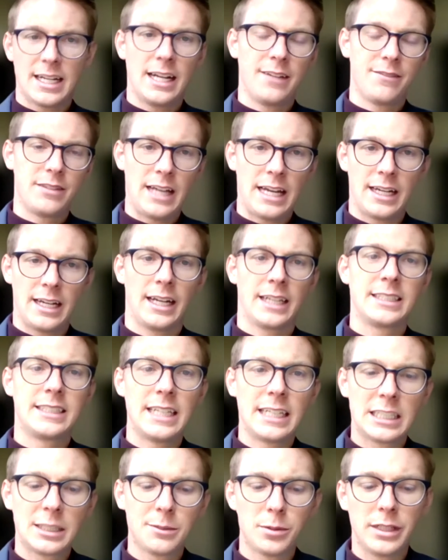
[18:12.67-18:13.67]
of
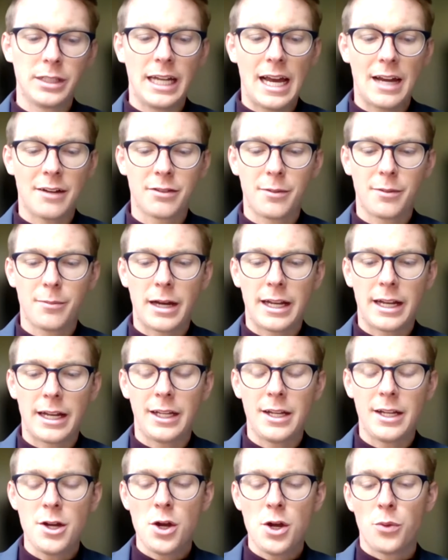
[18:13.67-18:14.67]
accessible to everybody.